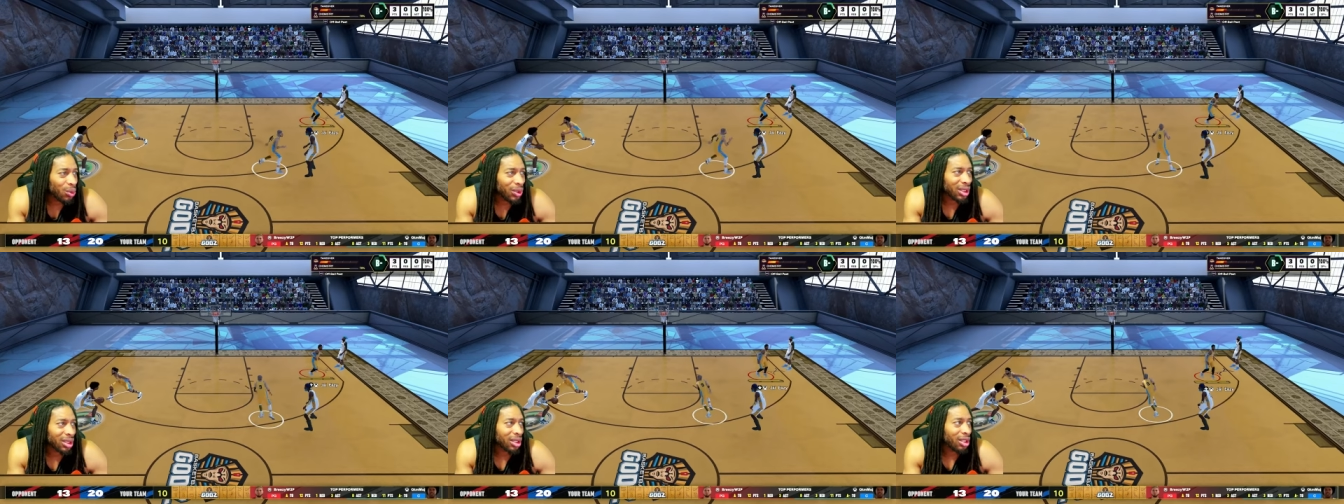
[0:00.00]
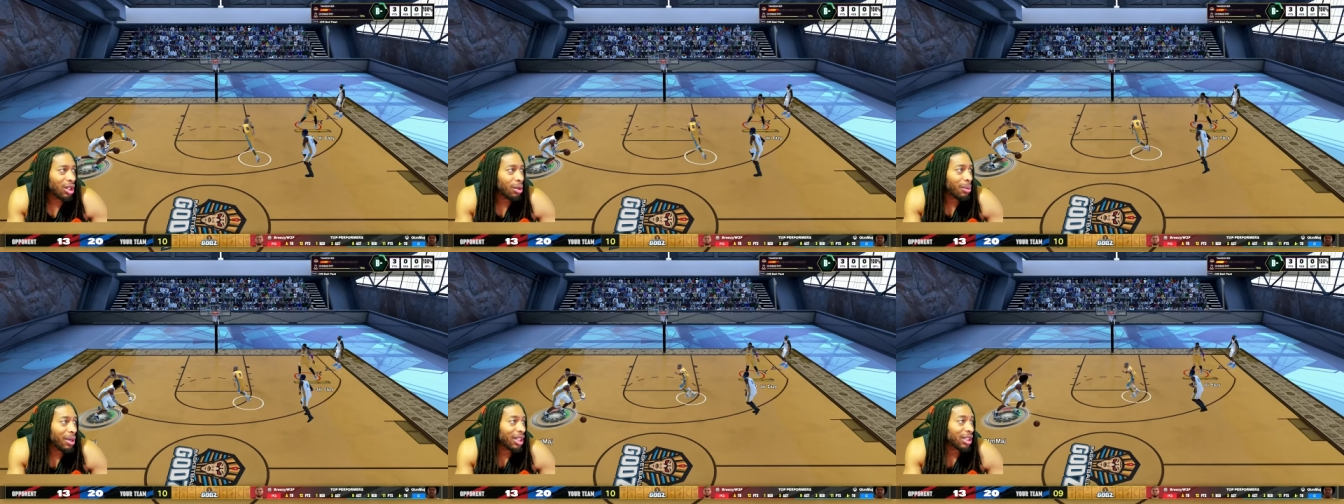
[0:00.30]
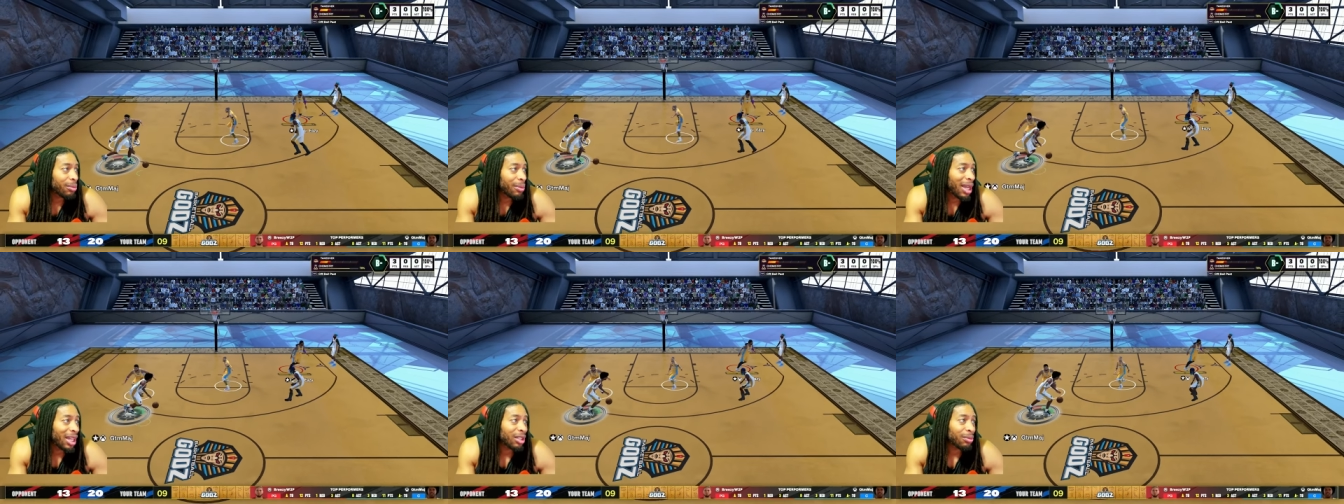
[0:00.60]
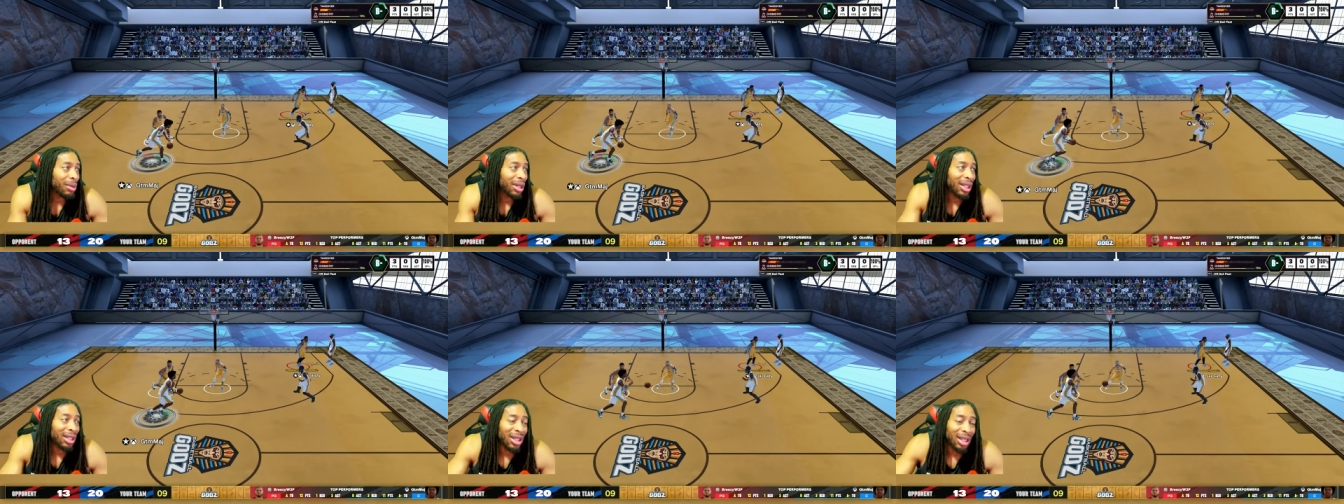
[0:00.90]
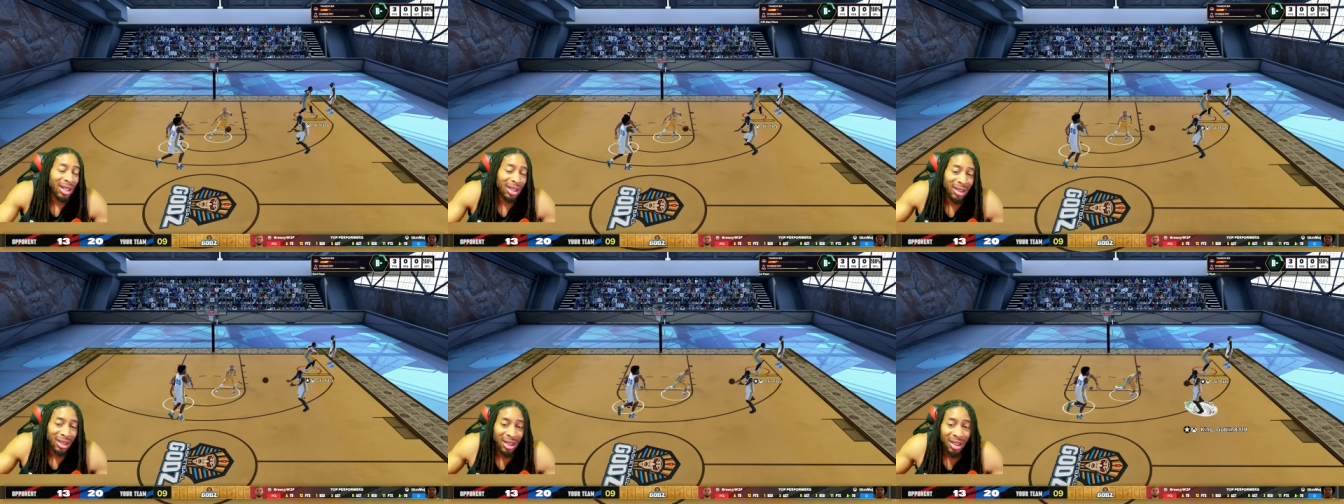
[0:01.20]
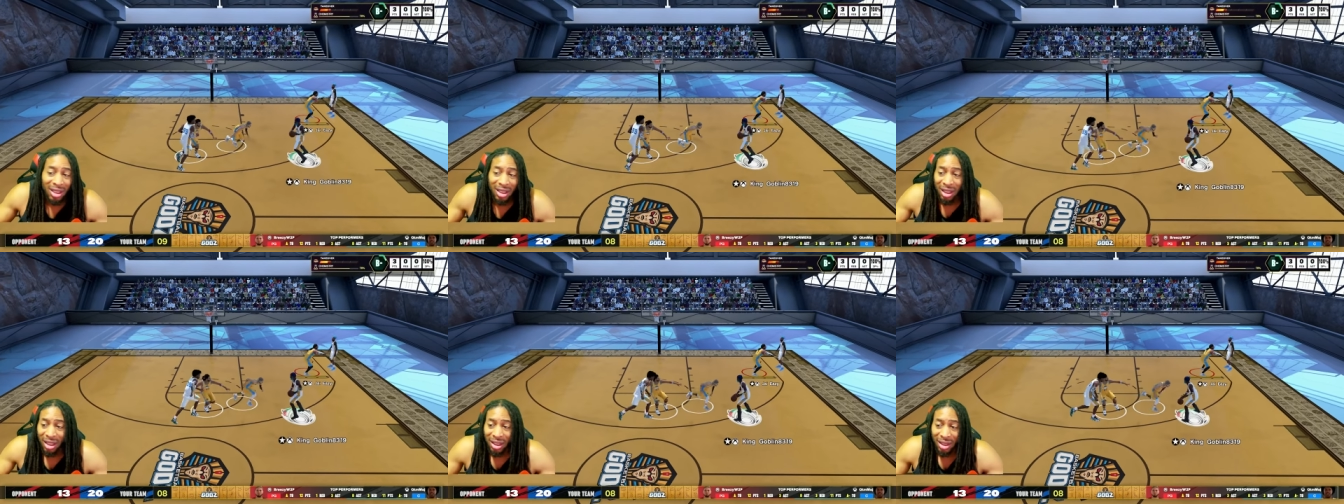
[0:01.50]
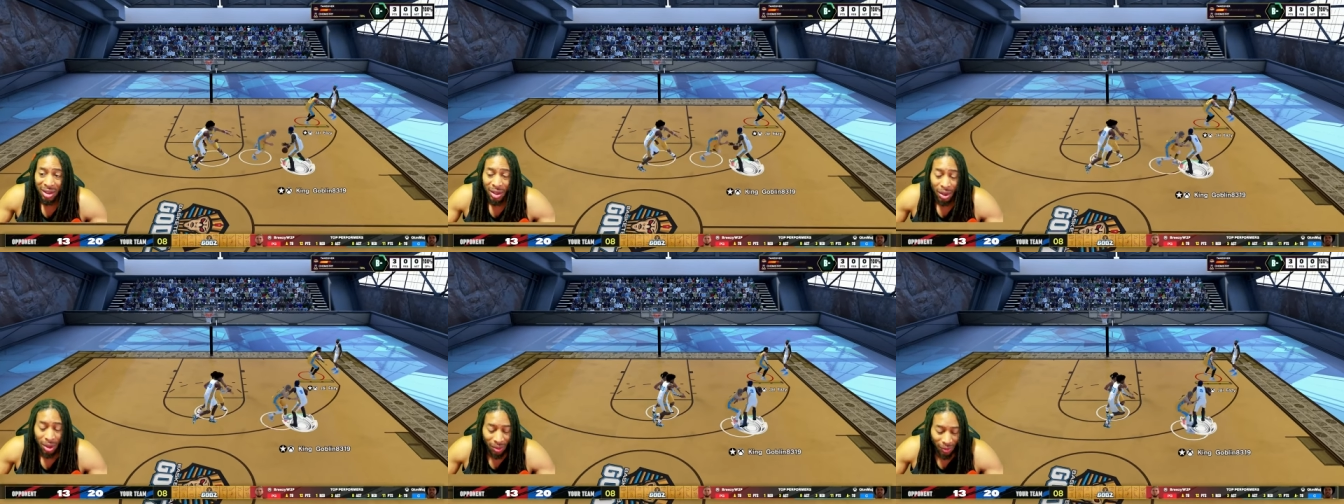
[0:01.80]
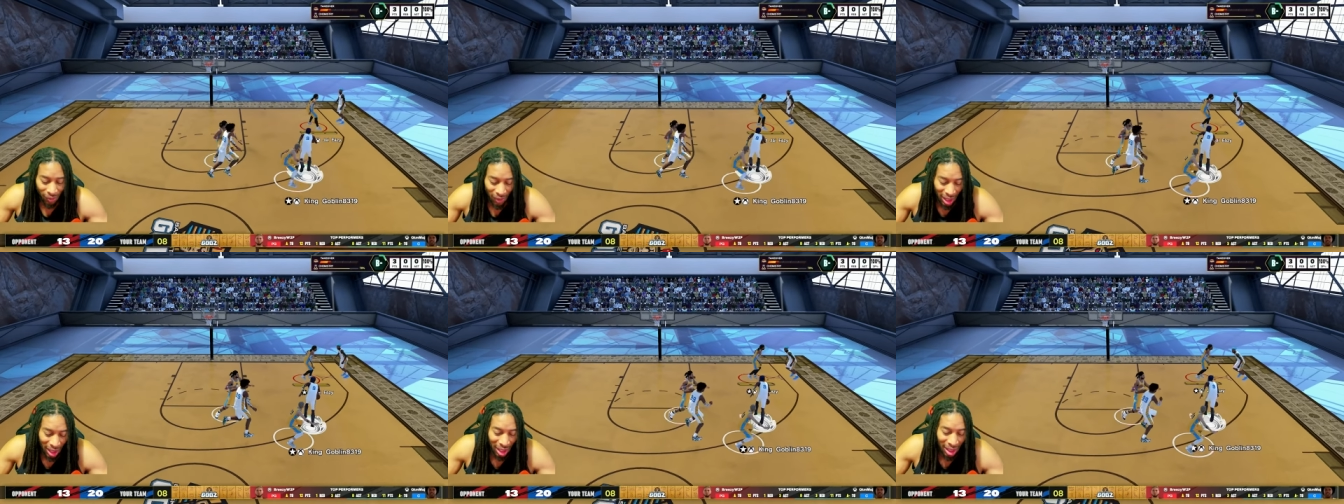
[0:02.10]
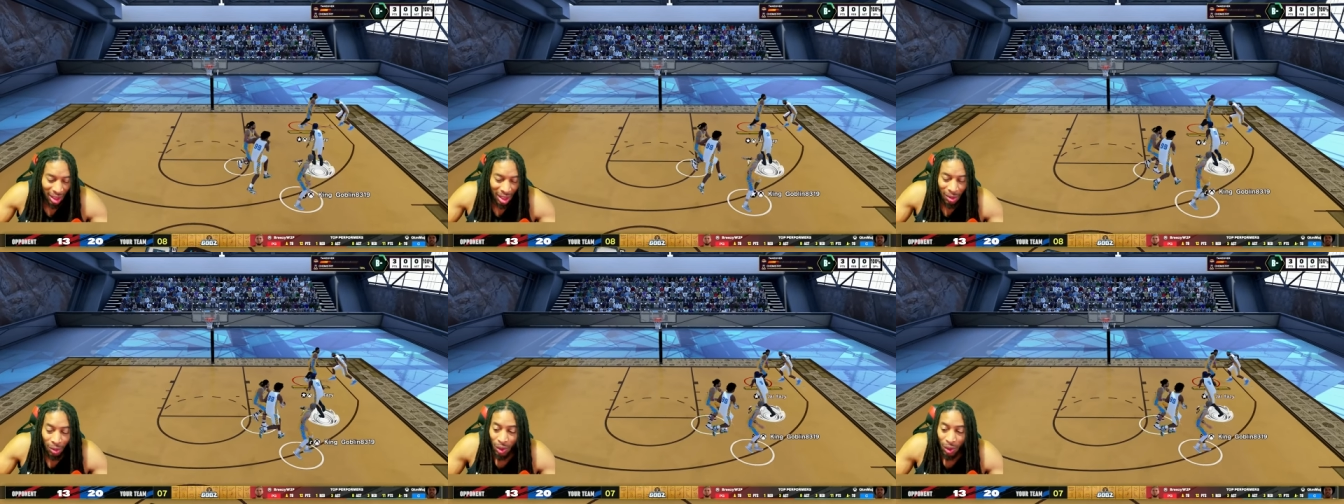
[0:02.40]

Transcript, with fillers: with skill-based matchmaking that is easily circumvented.